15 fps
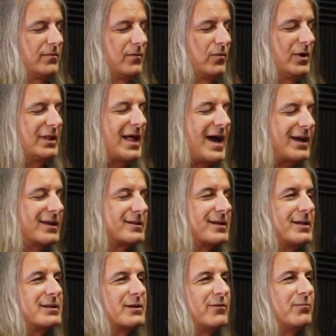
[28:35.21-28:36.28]
we lack a
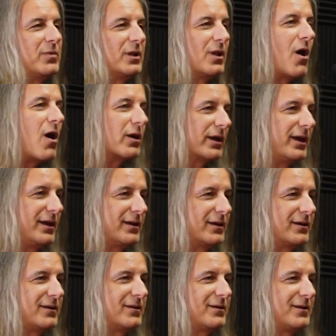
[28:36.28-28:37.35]
sense of belonging
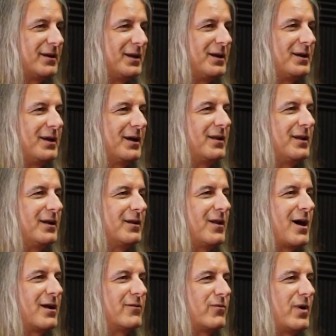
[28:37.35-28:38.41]
mm-hmm. in uh, in a
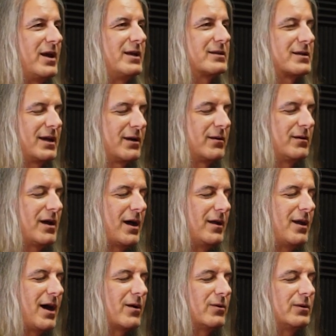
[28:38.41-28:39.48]
lot of ways. Like not
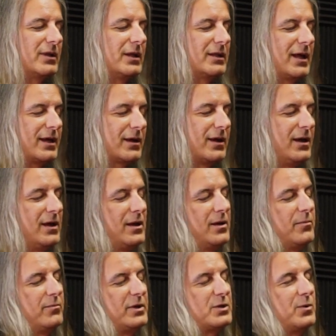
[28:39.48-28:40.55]
not only like
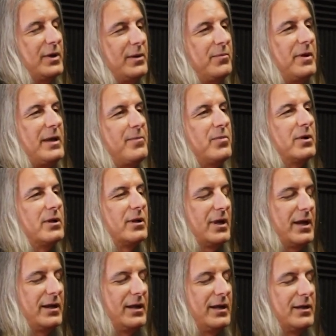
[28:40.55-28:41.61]
between people
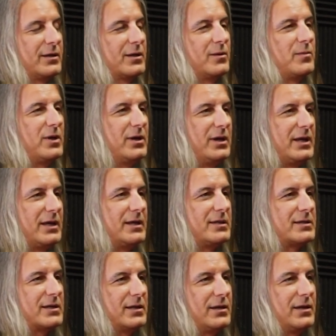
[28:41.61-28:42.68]
and in
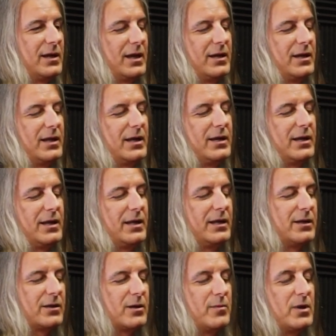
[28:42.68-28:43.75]
communities and and in
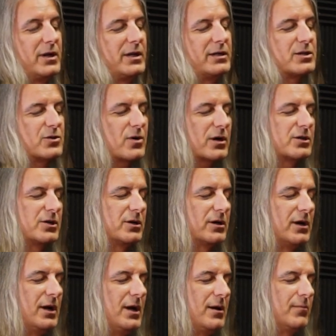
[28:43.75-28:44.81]
in community
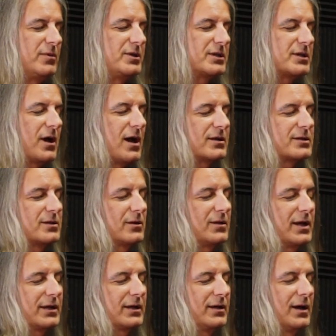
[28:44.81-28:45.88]
structure, but just also
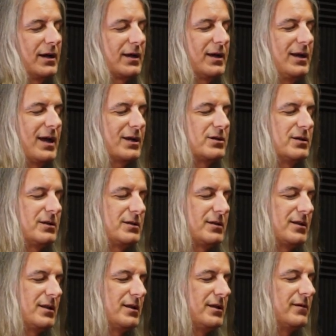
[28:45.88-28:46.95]
like a, a, connection
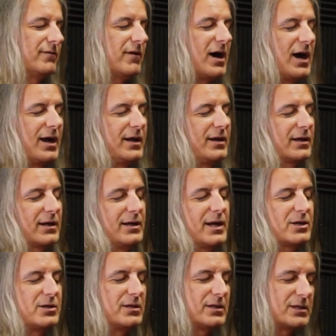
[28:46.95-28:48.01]
to the divine, a
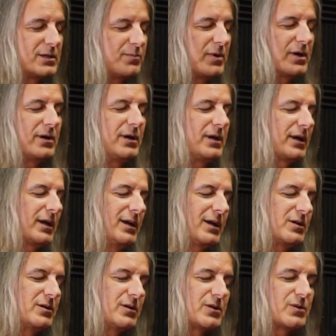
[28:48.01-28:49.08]
connection to spirit, a
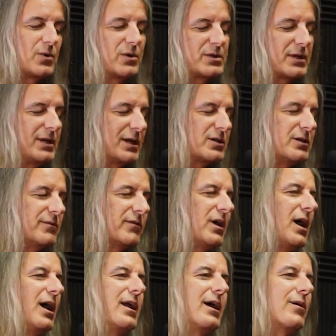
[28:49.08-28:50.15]
connection to source, connection of
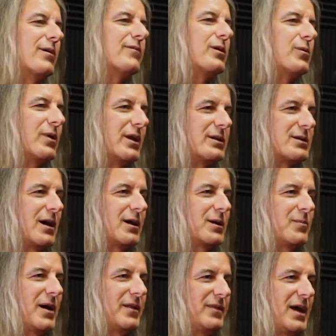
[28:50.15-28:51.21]
God. However you want to talk
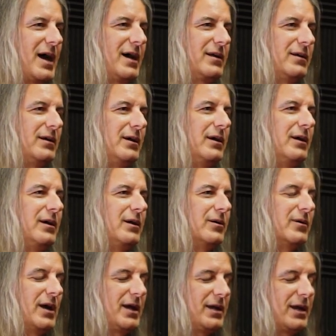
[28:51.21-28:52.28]
about that. Yeah.
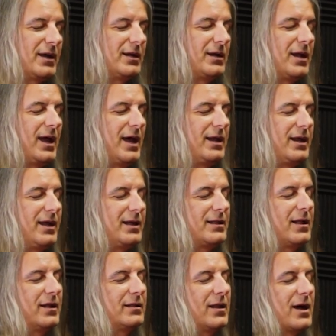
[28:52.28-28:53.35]
Right. And and it,
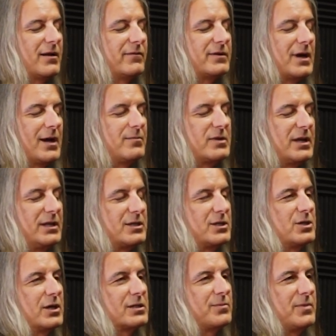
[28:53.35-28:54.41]
a lot of times it's
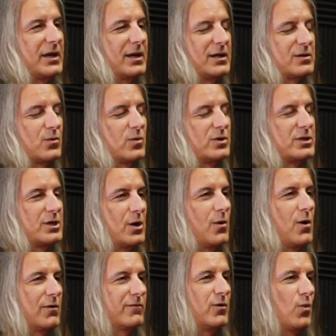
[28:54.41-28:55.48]
just because we're so
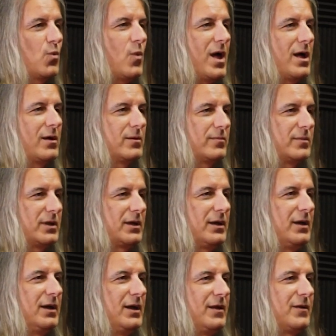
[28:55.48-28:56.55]
overwhelmed.
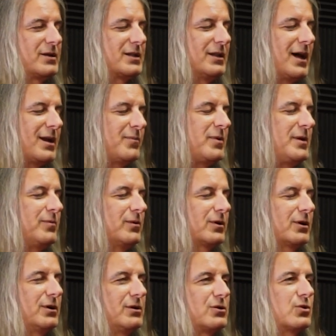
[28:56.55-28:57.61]
There's a lot of people
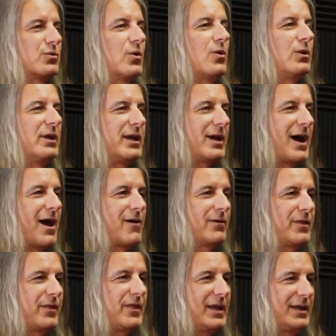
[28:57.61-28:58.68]
controlling
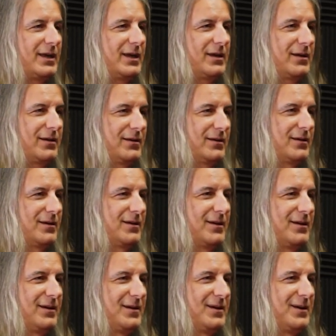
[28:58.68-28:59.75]
our thinking.
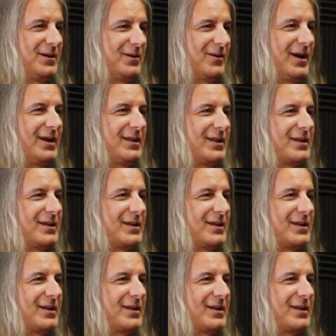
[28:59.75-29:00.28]
Mm-hmm right?